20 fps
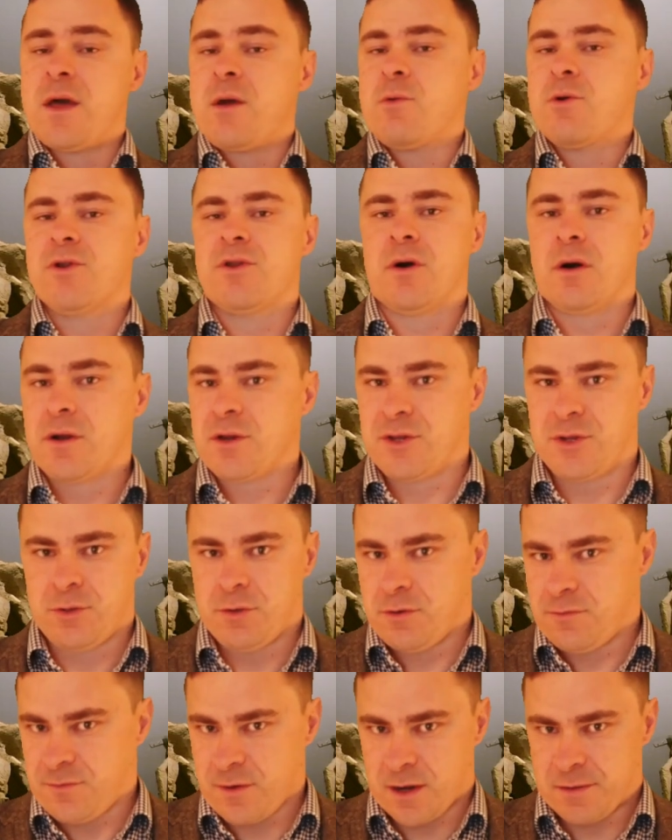They were not a
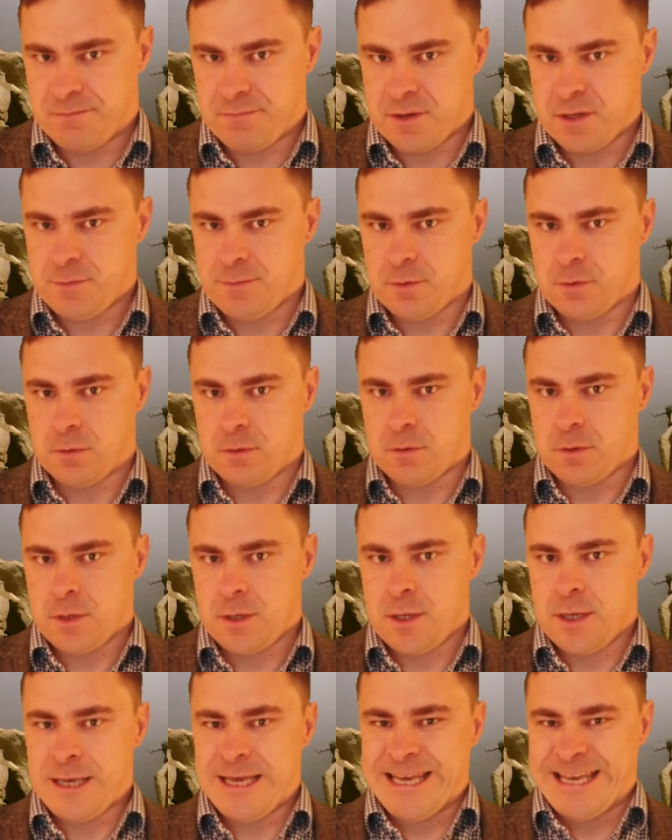unified people.
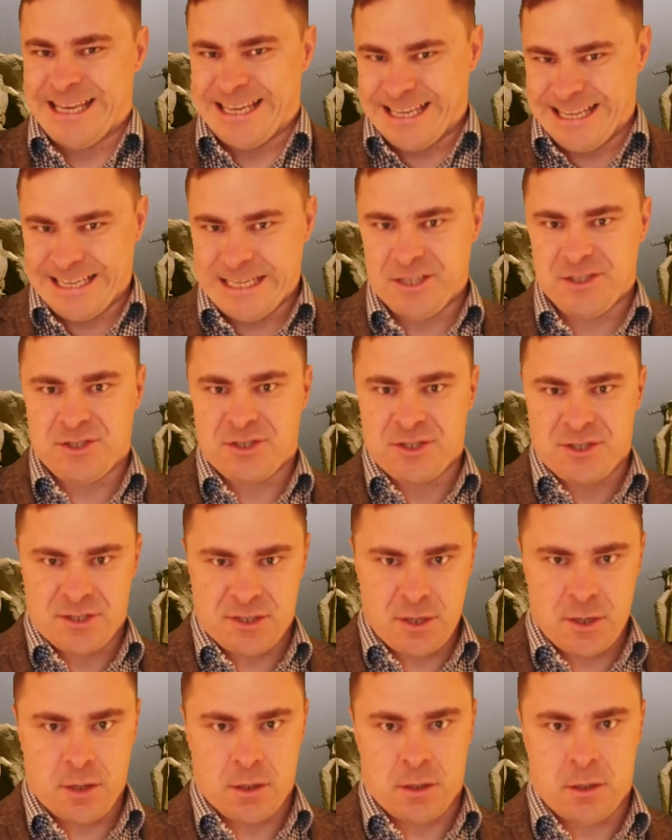Each
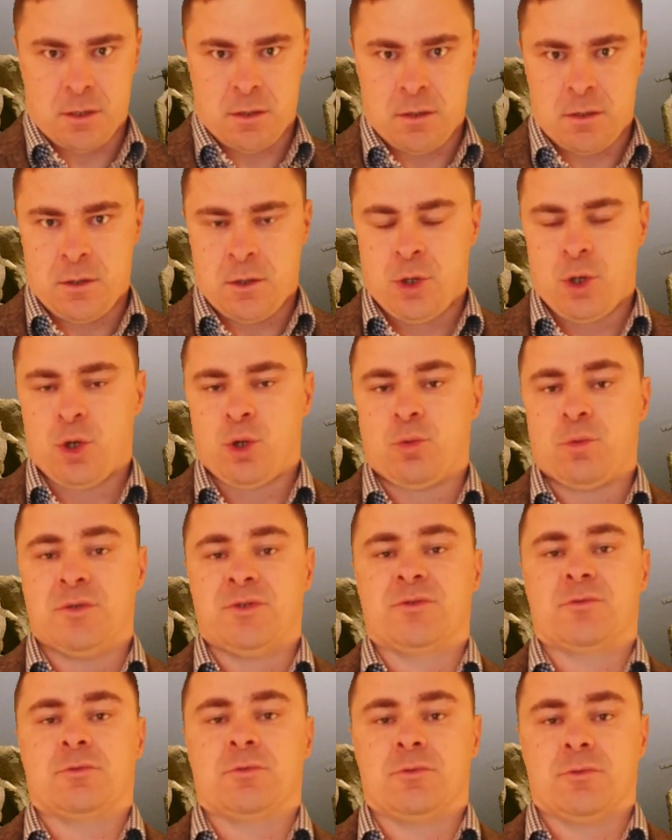city
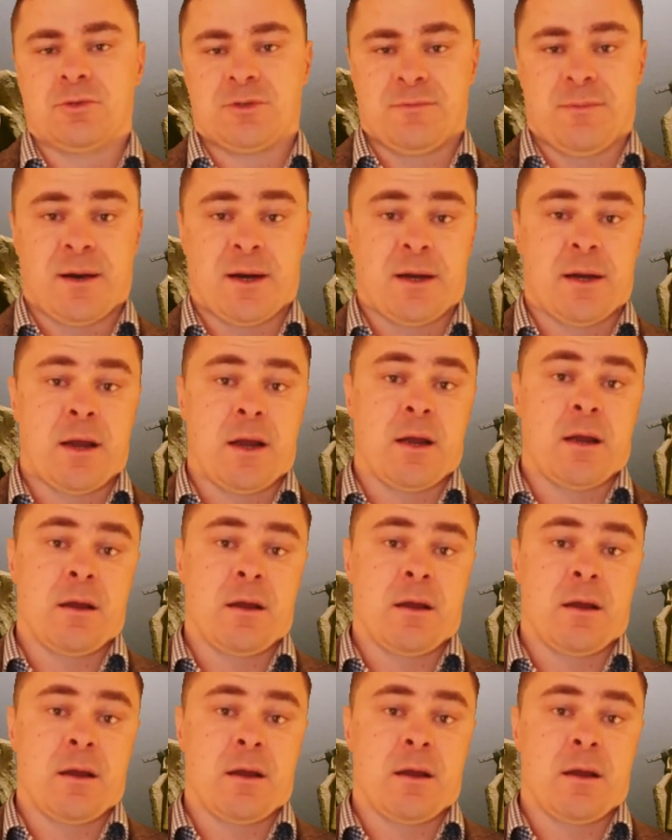was ruled by